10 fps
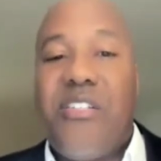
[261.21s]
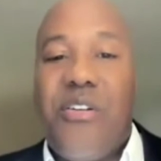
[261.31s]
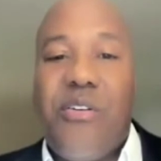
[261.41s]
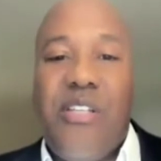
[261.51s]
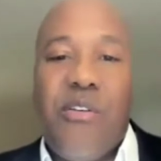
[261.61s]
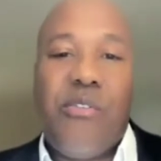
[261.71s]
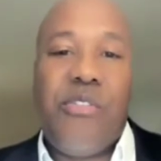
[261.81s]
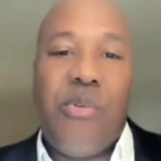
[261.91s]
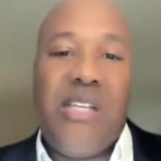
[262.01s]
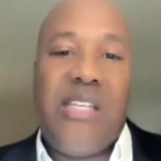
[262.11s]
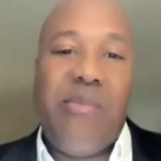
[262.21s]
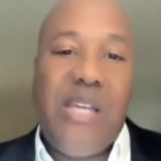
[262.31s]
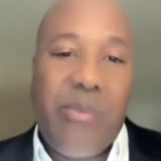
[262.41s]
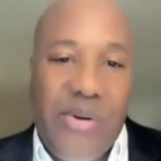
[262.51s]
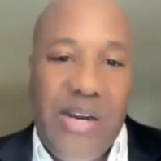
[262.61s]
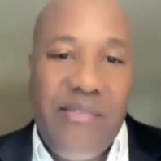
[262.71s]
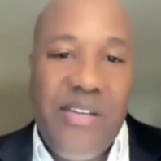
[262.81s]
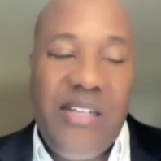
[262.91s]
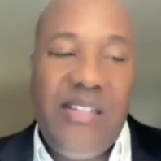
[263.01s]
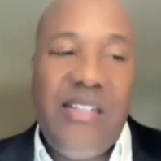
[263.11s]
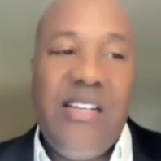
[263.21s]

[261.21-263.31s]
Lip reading: So, you want to keep that private.